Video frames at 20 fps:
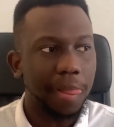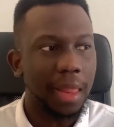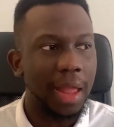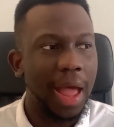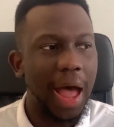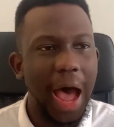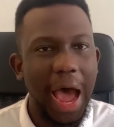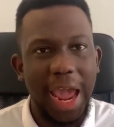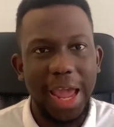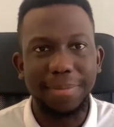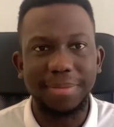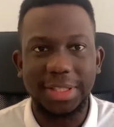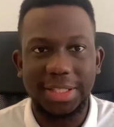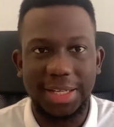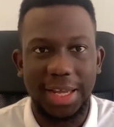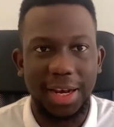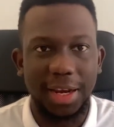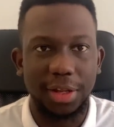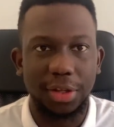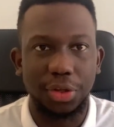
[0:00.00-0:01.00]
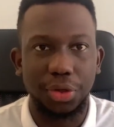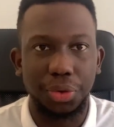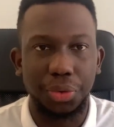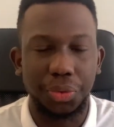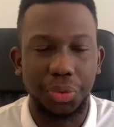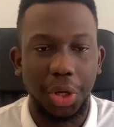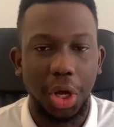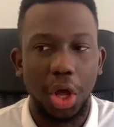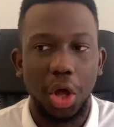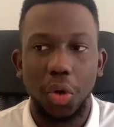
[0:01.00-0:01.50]
I am telling
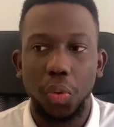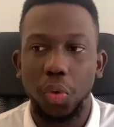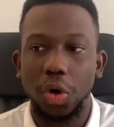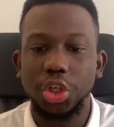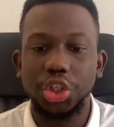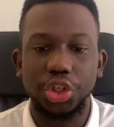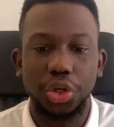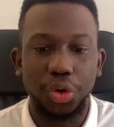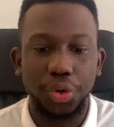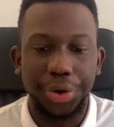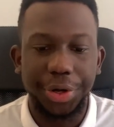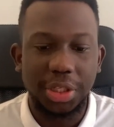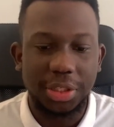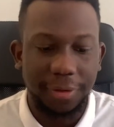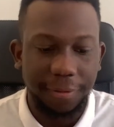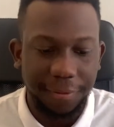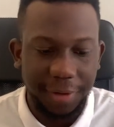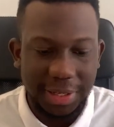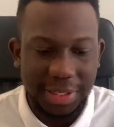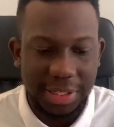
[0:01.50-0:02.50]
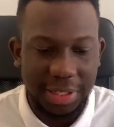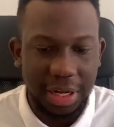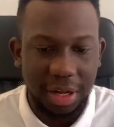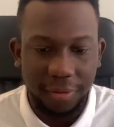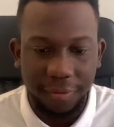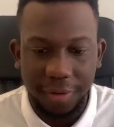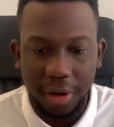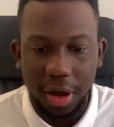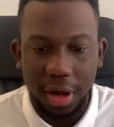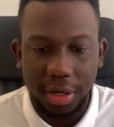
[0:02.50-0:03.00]
you what you're going to face in
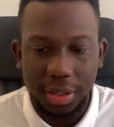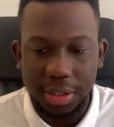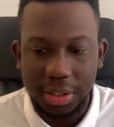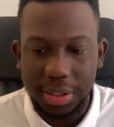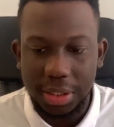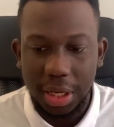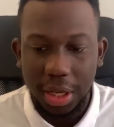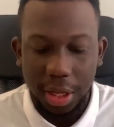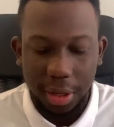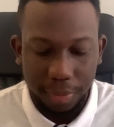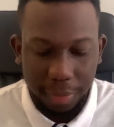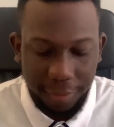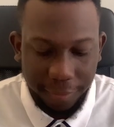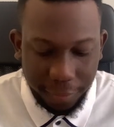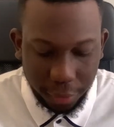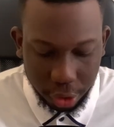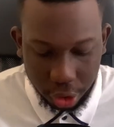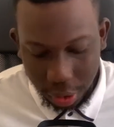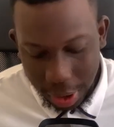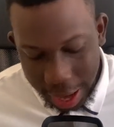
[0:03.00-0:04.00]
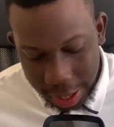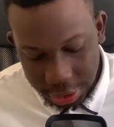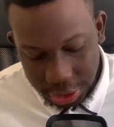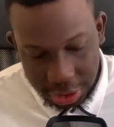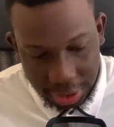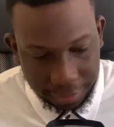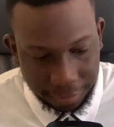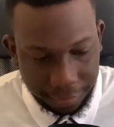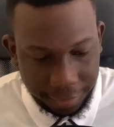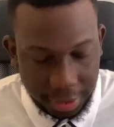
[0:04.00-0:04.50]
advance before you
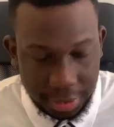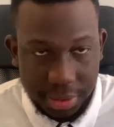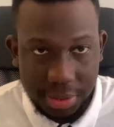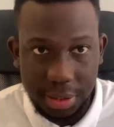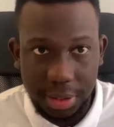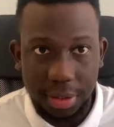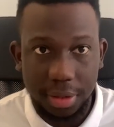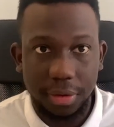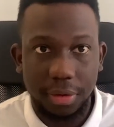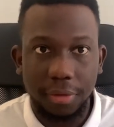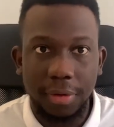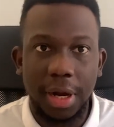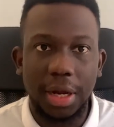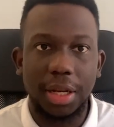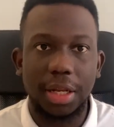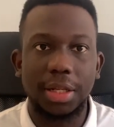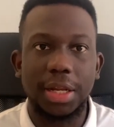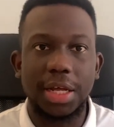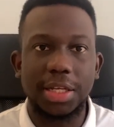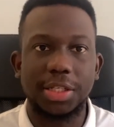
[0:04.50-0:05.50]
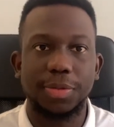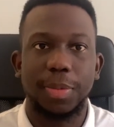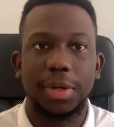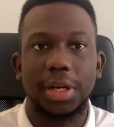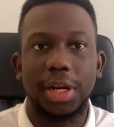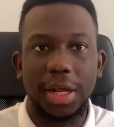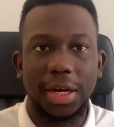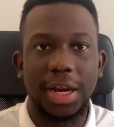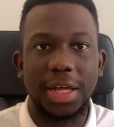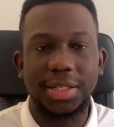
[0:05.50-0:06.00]
actually face it, right? That's
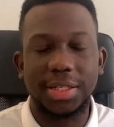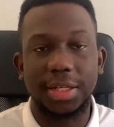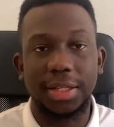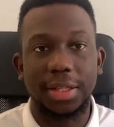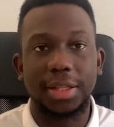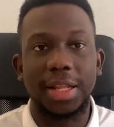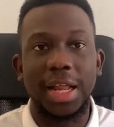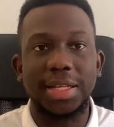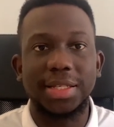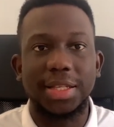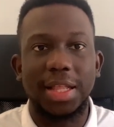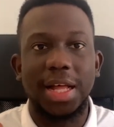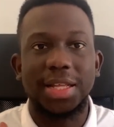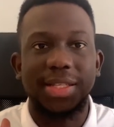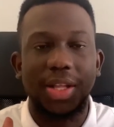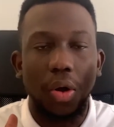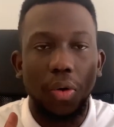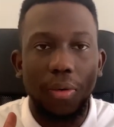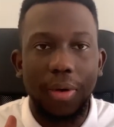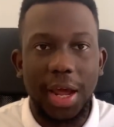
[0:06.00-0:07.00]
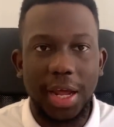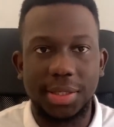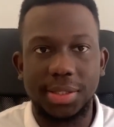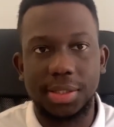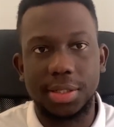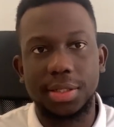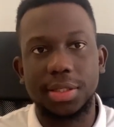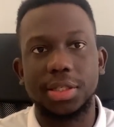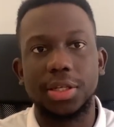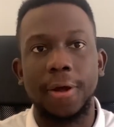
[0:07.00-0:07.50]
the whole
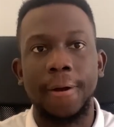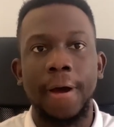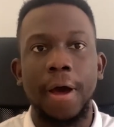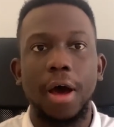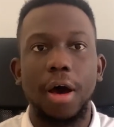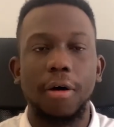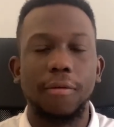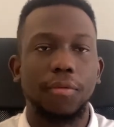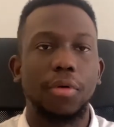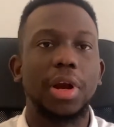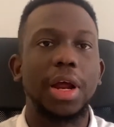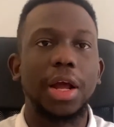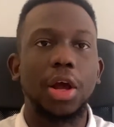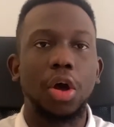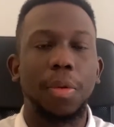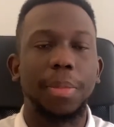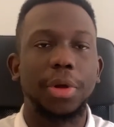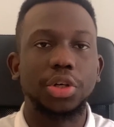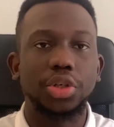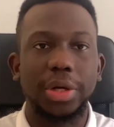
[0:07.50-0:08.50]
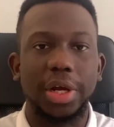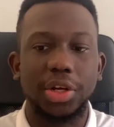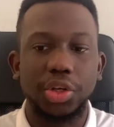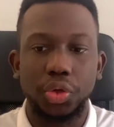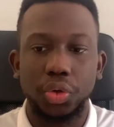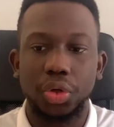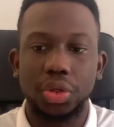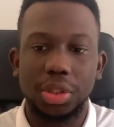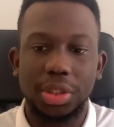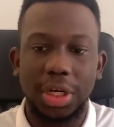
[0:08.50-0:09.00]
essence of what I come and try and
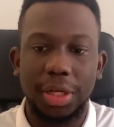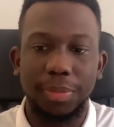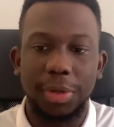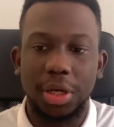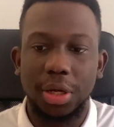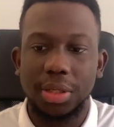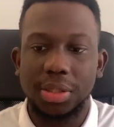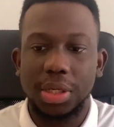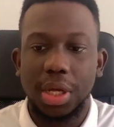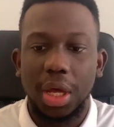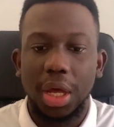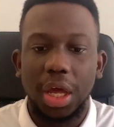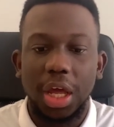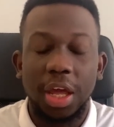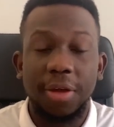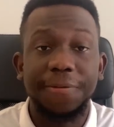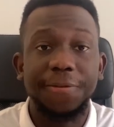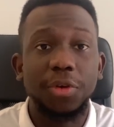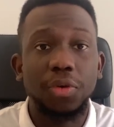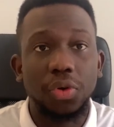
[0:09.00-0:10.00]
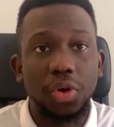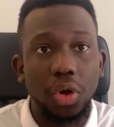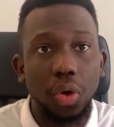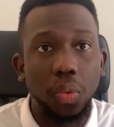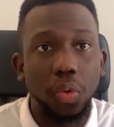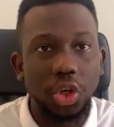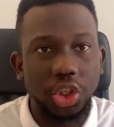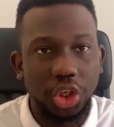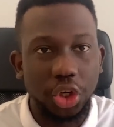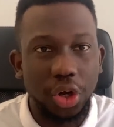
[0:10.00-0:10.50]
do on today. Because if you know
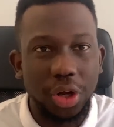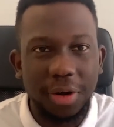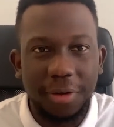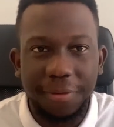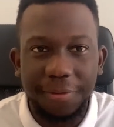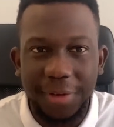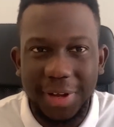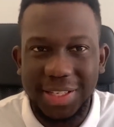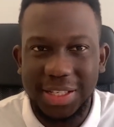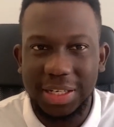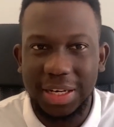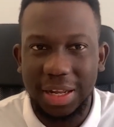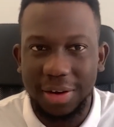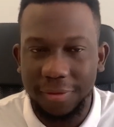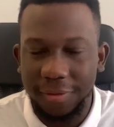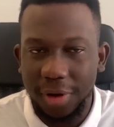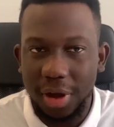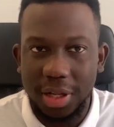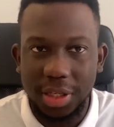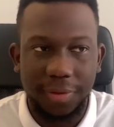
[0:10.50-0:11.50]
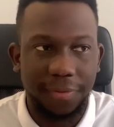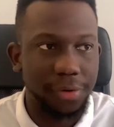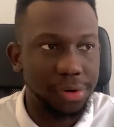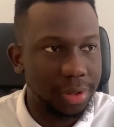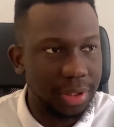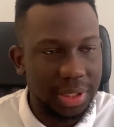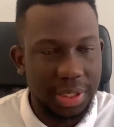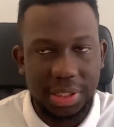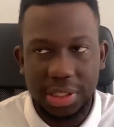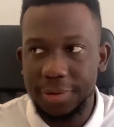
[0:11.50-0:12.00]
what you're going to face in advance, for
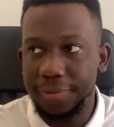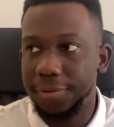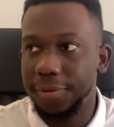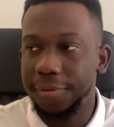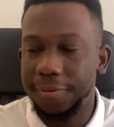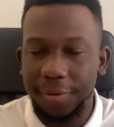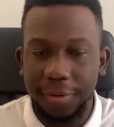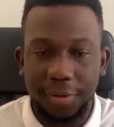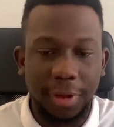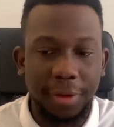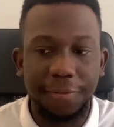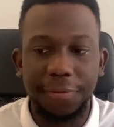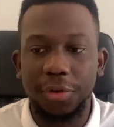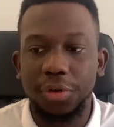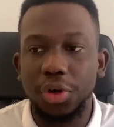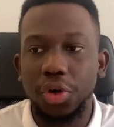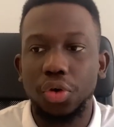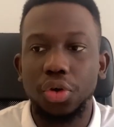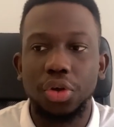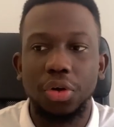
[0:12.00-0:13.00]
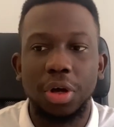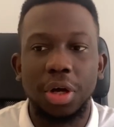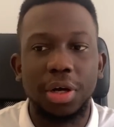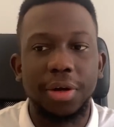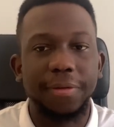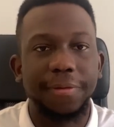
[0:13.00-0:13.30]
instance, if you know you're going to